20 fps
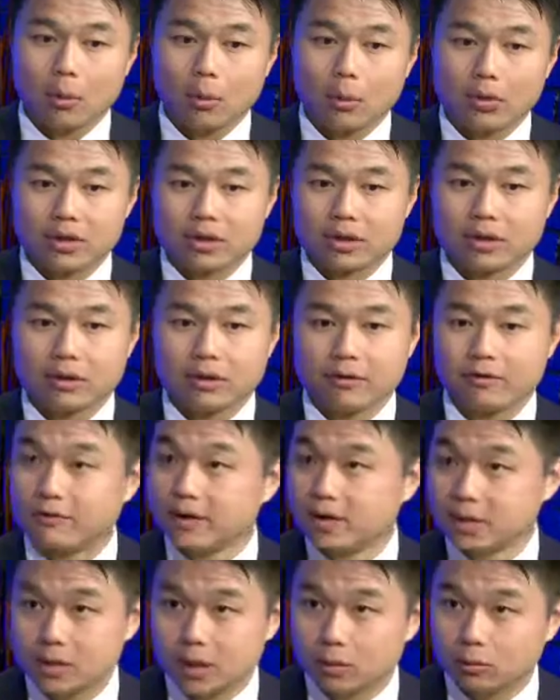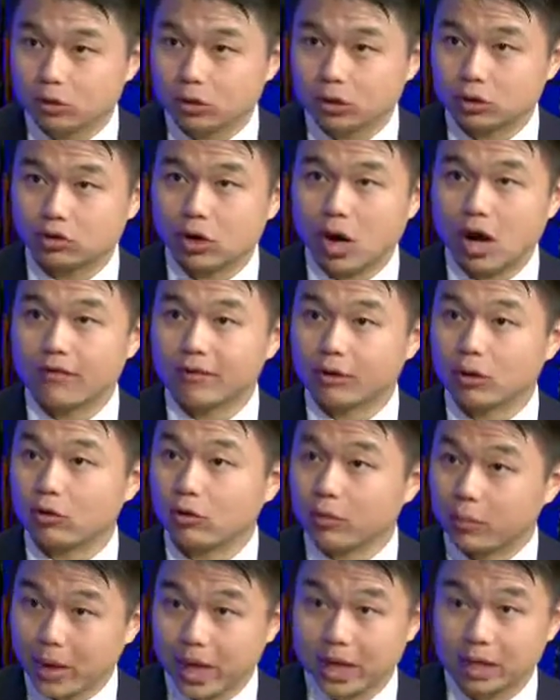with first time drink driving or
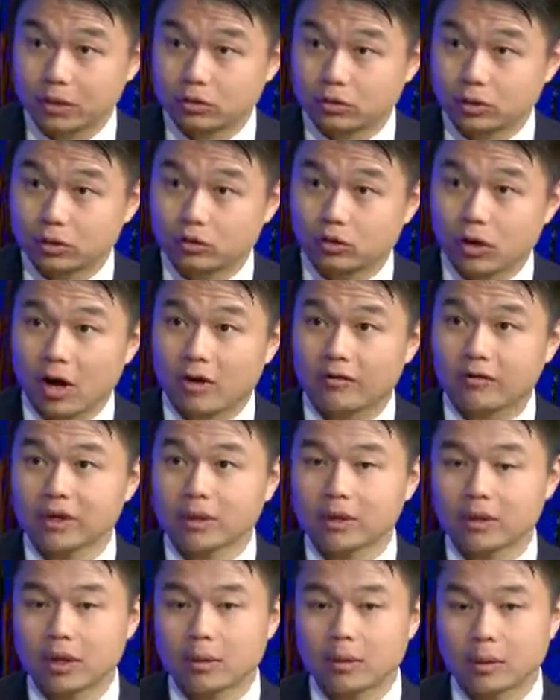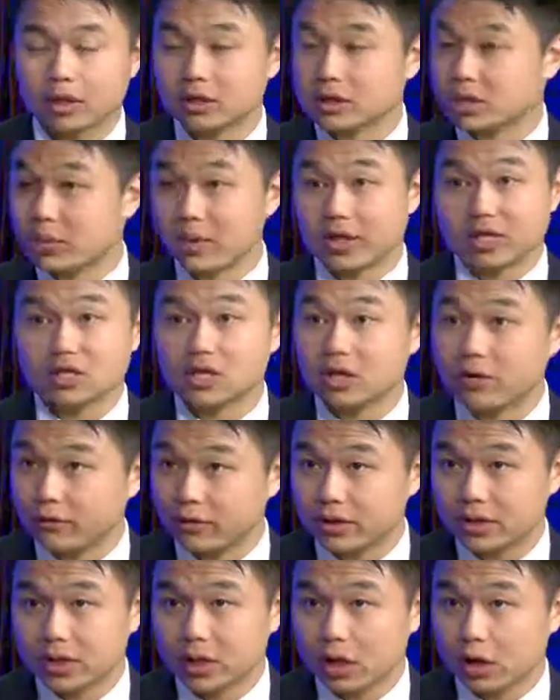repeated drink driving, because they're being served
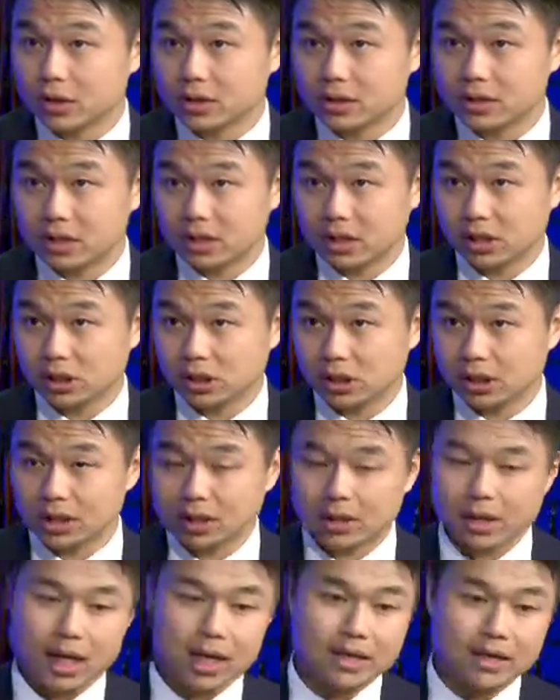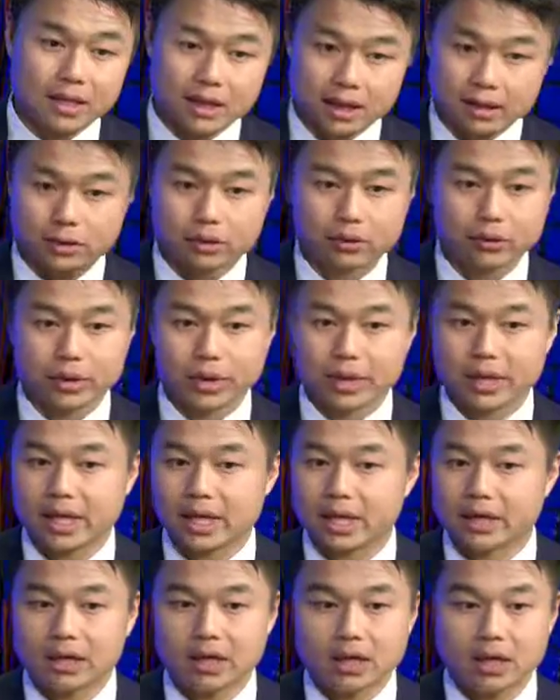with a notice initially, and then they do it
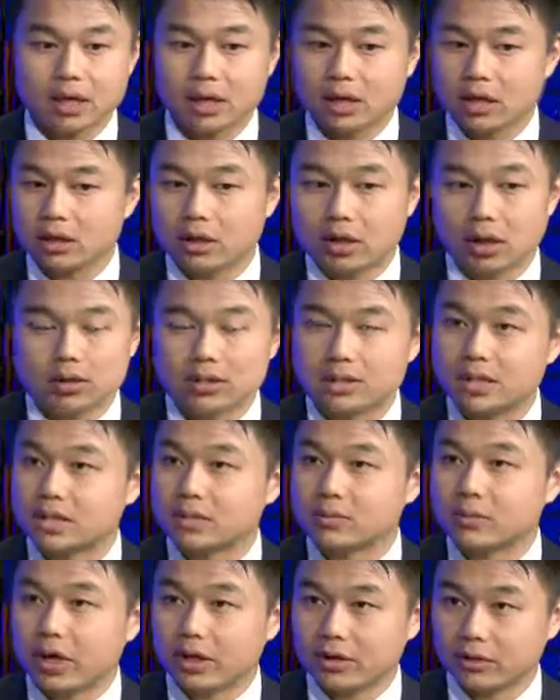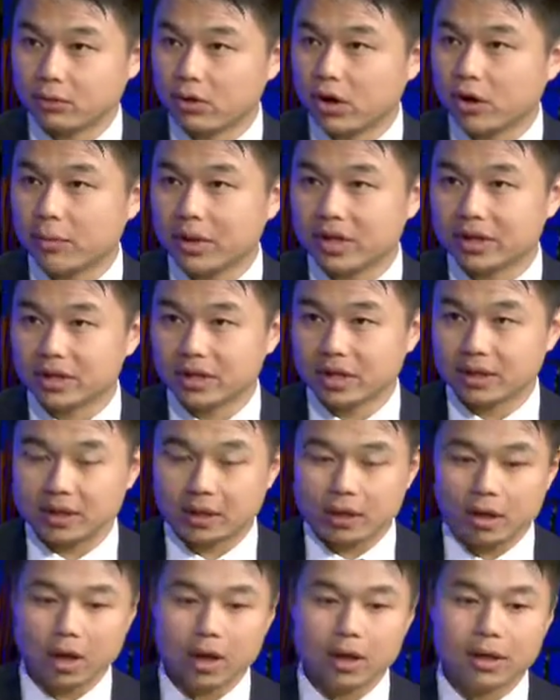again, 6 months, 12 months down the
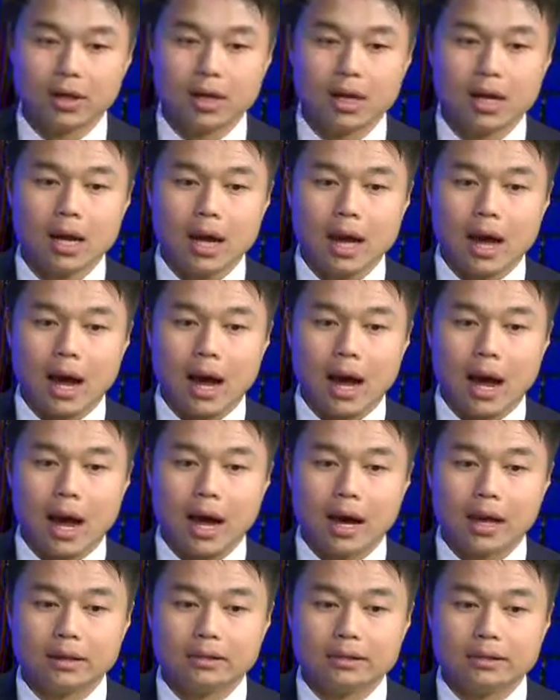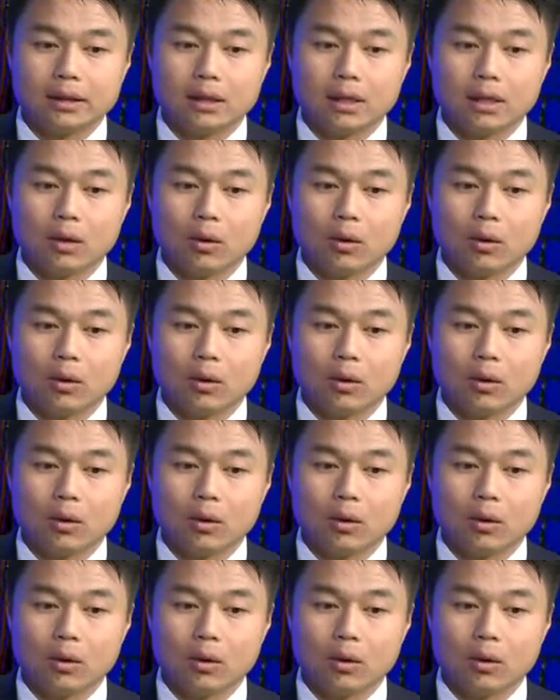line. And